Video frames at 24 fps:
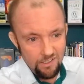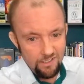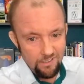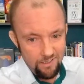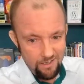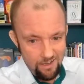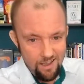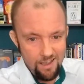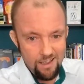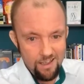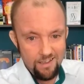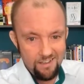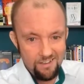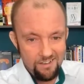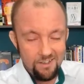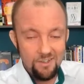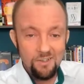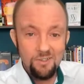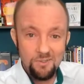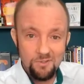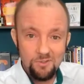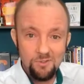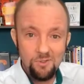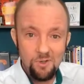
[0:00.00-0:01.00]
Yeah,
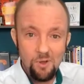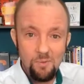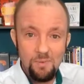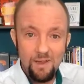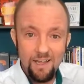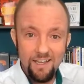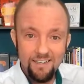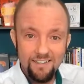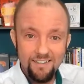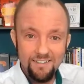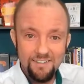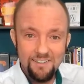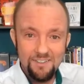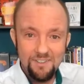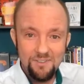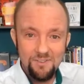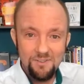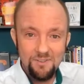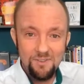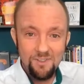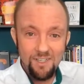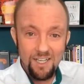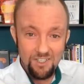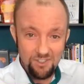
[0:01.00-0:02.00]
not bad.
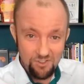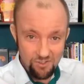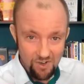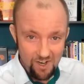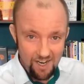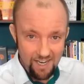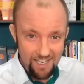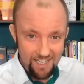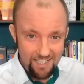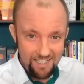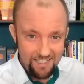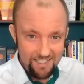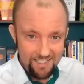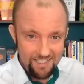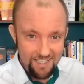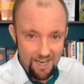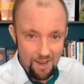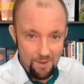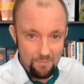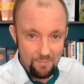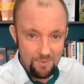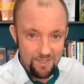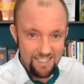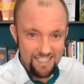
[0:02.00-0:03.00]
Let's try
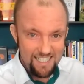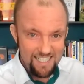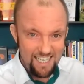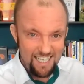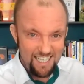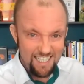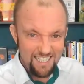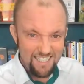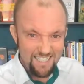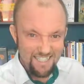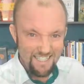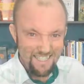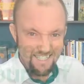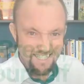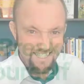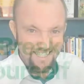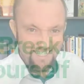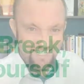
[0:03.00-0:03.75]
step 6.